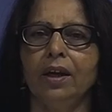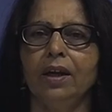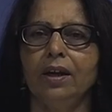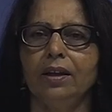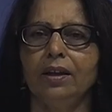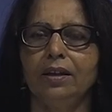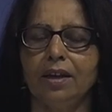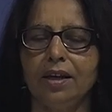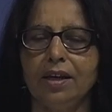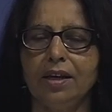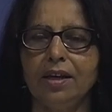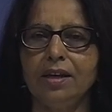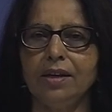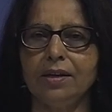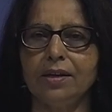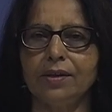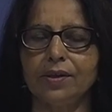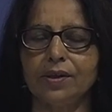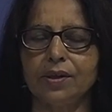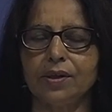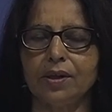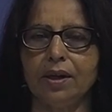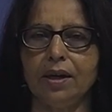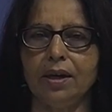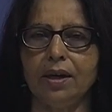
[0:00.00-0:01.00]
the
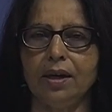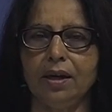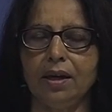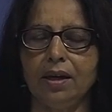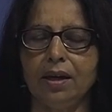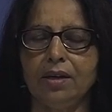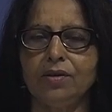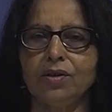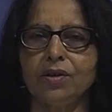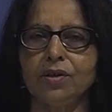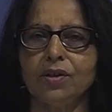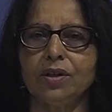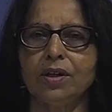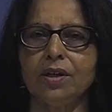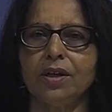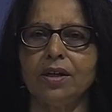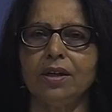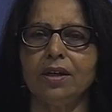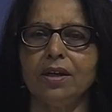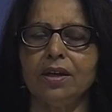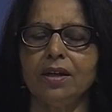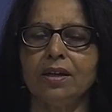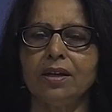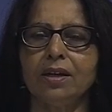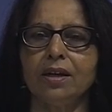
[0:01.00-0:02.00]
East, the ancient
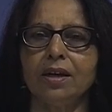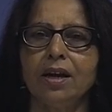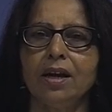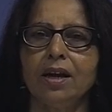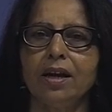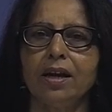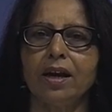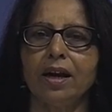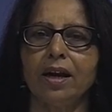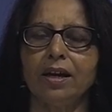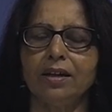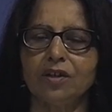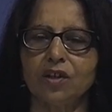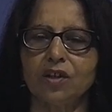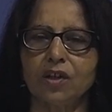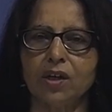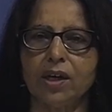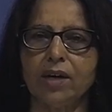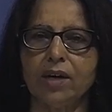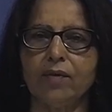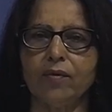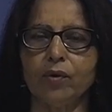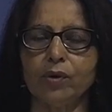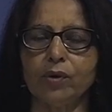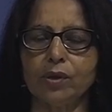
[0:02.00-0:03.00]
Indian
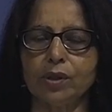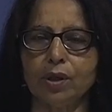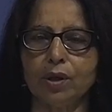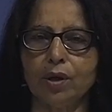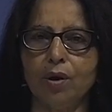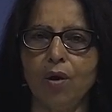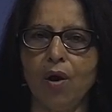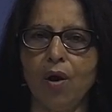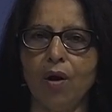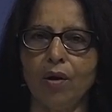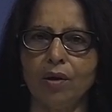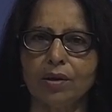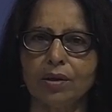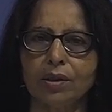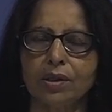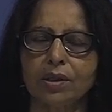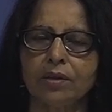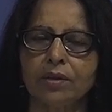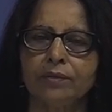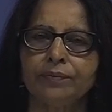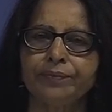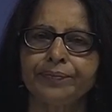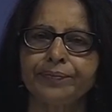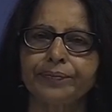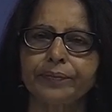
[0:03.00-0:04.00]
culture, was lost.
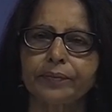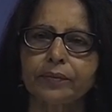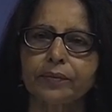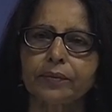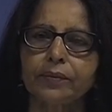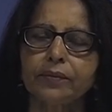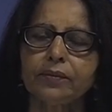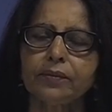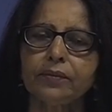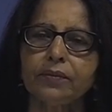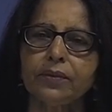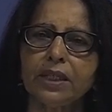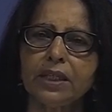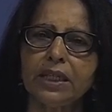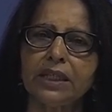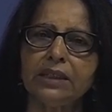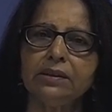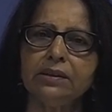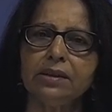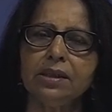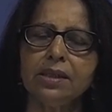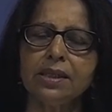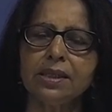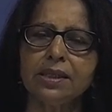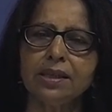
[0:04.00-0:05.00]

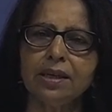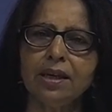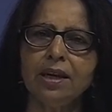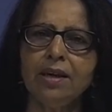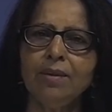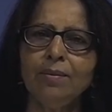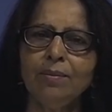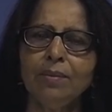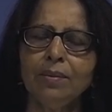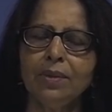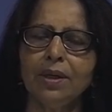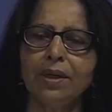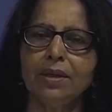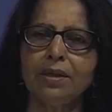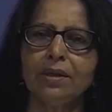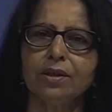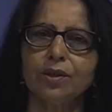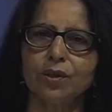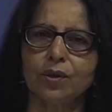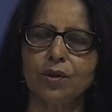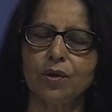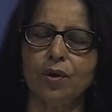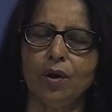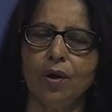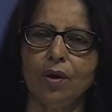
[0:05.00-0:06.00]
The same
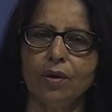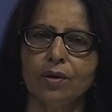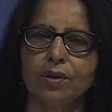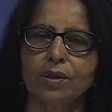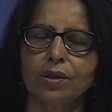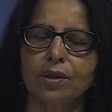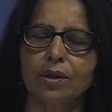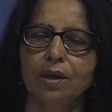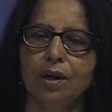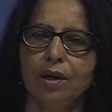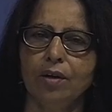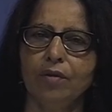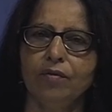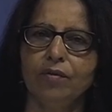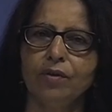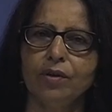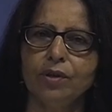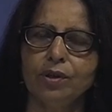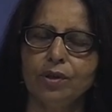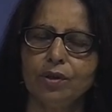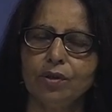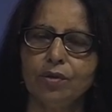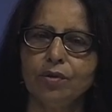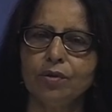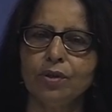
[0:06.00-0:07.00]
discourse
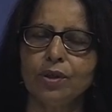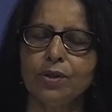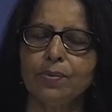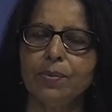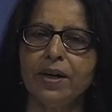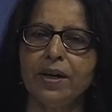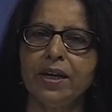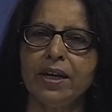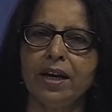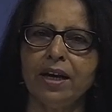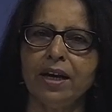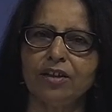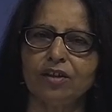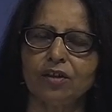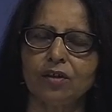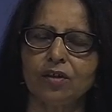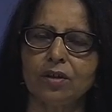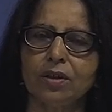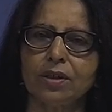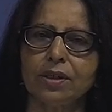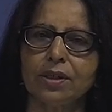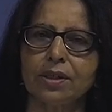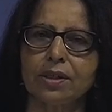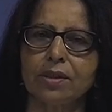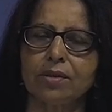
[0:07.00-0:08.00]
was used by
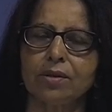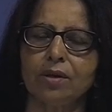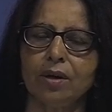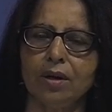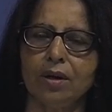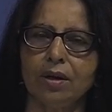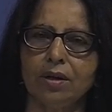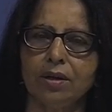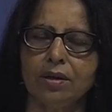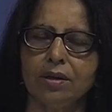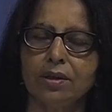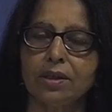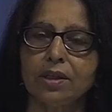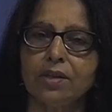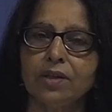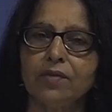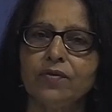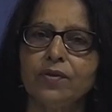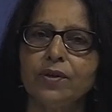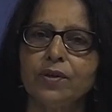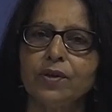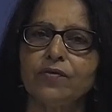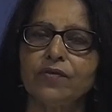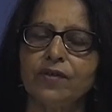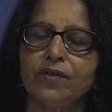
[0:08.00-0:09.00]
nationalist scholars. It
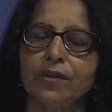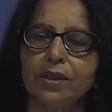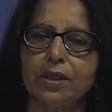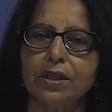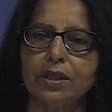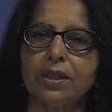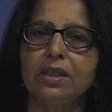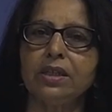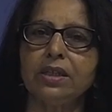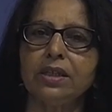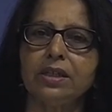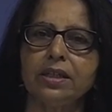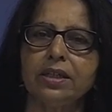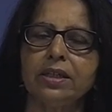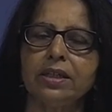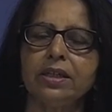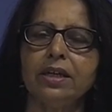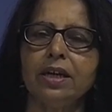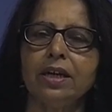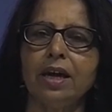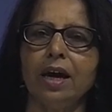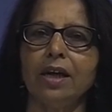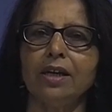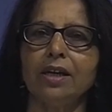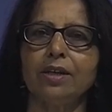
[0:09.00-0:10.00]
was first
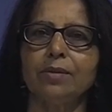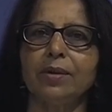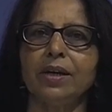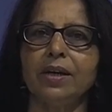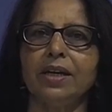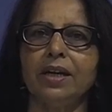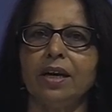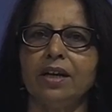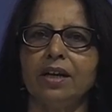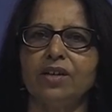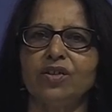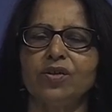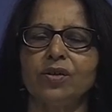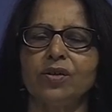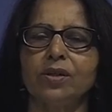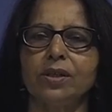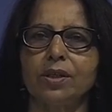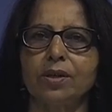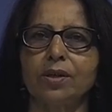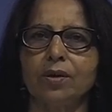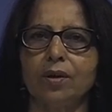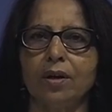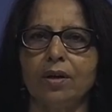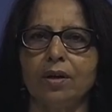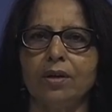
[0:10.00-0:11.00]
internalized by nationalist
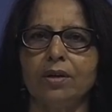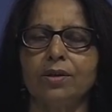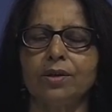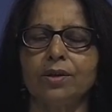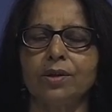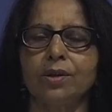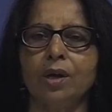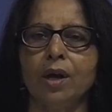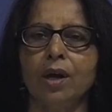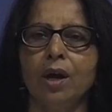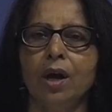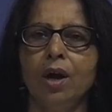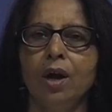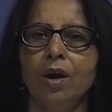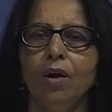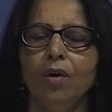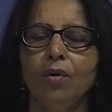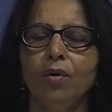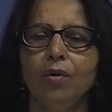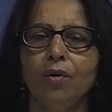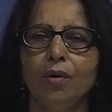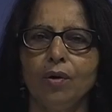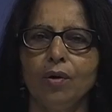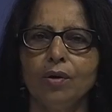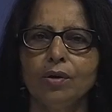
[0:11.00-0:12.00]
scholars,
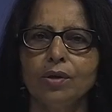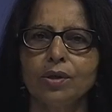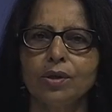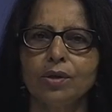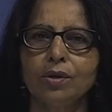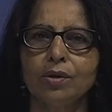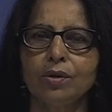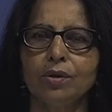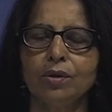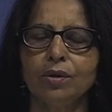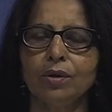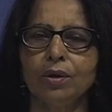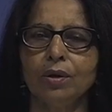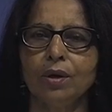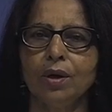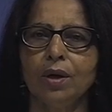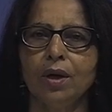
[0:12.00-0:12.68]
who also